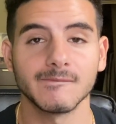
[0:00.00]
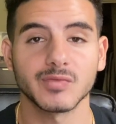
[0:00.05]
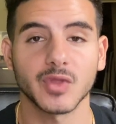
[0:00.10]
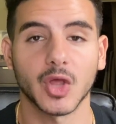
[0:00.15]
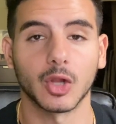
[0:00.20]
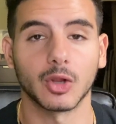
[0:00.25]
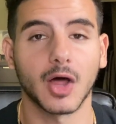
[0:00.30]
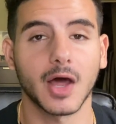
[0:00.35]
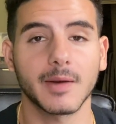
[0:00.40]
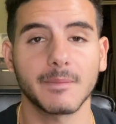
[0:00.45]

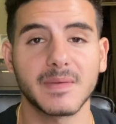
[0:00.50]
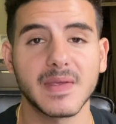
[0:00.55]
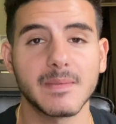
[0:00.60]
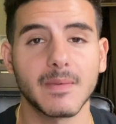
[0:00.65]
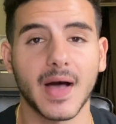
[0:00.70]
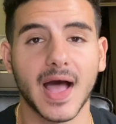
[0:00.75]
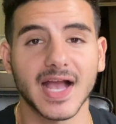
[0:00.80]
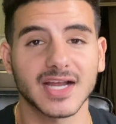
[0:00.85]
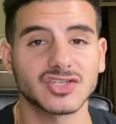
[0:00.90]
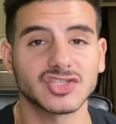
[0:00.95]
A lot of people
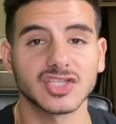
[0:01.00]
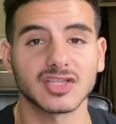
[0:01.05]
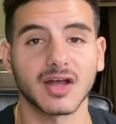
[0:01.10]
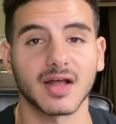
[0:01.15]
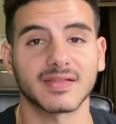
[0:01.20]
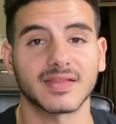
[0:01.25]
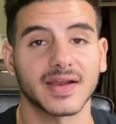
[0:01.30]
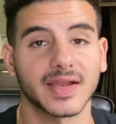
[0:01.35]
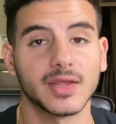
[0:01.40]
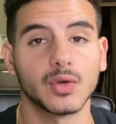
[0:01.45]
actually
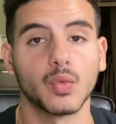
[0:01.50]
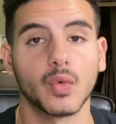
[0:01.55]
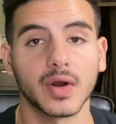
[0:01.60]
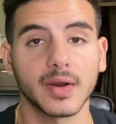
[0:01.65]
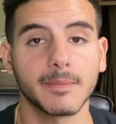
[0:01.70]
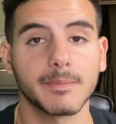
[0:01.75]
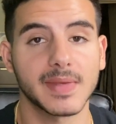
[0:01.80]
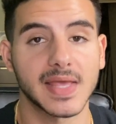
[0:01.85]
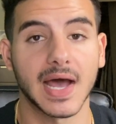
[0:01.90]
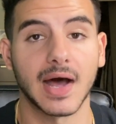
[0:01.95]
thought that he
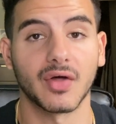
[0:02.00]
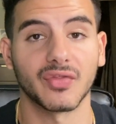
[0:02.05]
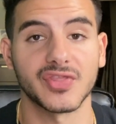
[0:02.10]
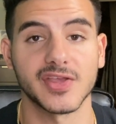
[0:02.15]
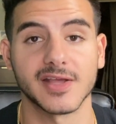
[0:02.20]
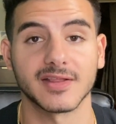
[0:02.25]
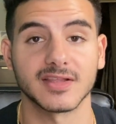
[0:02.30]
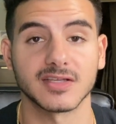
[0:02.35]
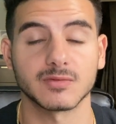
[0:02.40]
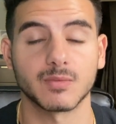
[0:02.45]
wouldn't be healthy
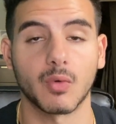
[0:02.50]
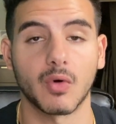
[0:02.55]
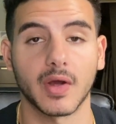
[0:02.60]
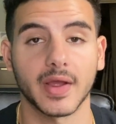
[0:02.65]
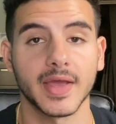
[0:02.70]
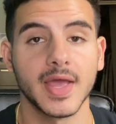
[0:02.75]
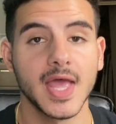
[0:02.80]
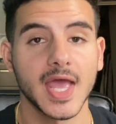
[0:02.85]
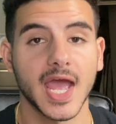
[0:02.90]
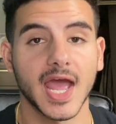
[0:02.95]
at this
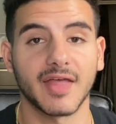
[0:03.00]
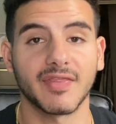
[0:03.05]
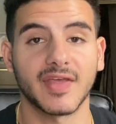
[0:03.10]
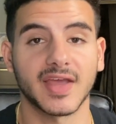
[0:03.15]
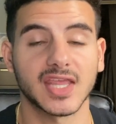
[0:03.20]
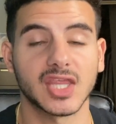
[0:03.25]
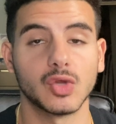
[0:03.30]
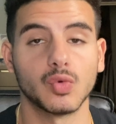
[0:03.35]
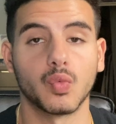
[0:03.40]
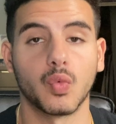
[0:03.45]
point and that
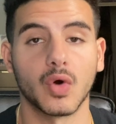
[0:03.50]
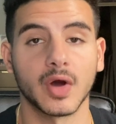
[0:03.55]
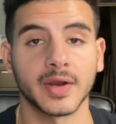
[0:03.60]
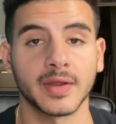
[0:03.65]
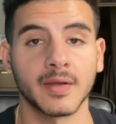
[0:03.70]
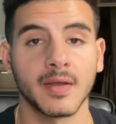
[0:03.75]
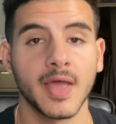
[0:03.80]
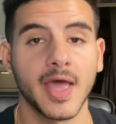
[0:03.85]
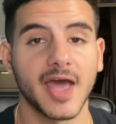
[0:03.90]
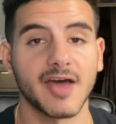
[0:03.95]
he
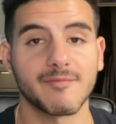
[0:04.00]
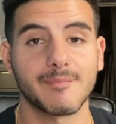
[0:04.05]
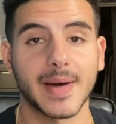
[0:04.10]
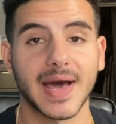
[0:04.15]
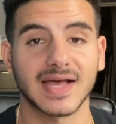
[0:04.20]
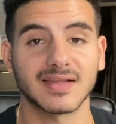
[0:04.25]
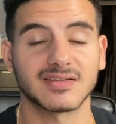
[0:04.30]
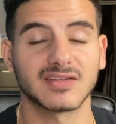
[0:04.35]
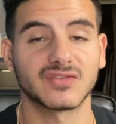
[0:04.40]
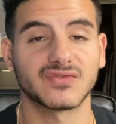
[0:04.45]
wouldn't have
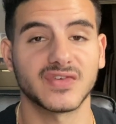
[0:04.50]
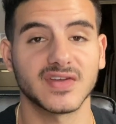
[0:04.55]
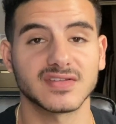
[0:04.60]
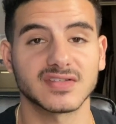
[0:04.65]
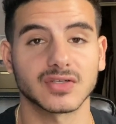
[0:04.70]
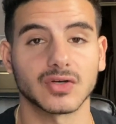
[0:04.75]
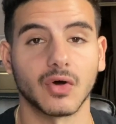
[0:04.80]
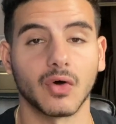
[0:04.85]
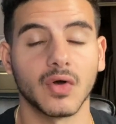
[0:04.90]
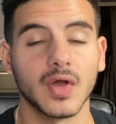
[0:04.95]
passed his
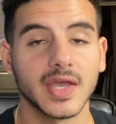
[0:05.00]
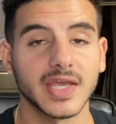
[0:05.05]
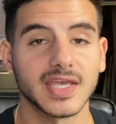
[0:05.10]
physical.